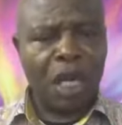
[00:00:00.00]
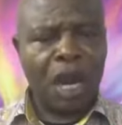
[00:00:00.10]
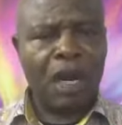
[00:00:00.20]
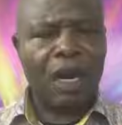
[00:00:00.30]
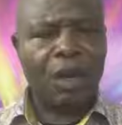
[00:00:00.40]

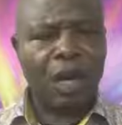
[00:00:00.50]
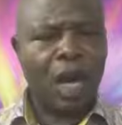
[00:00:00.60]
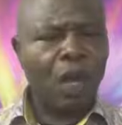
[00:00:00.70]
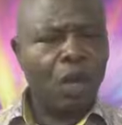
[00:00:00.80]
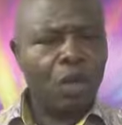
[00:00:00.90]
Hallelujah.
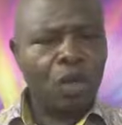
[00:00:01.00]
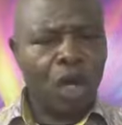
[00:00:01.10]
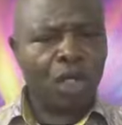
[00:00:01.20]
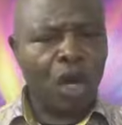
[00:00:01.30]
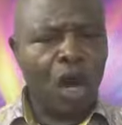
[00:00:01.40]

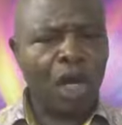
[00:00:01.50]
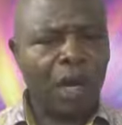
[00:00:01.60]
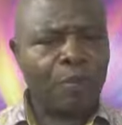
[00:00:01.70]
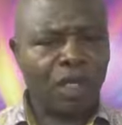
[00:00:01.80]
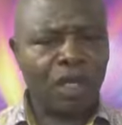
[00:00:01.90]
Not all the
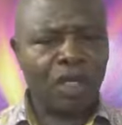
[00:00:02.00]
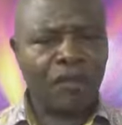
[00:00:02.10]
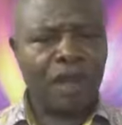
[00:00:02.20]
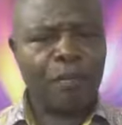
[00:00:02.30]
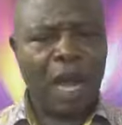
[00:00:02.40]
portions of
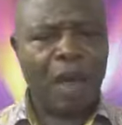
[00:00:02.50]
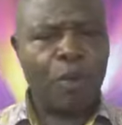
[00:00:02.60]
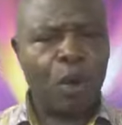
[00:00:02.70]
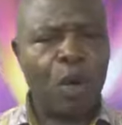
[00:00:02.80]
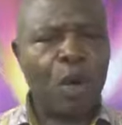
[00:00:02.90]
the
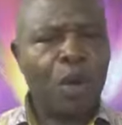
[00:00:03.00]
Bible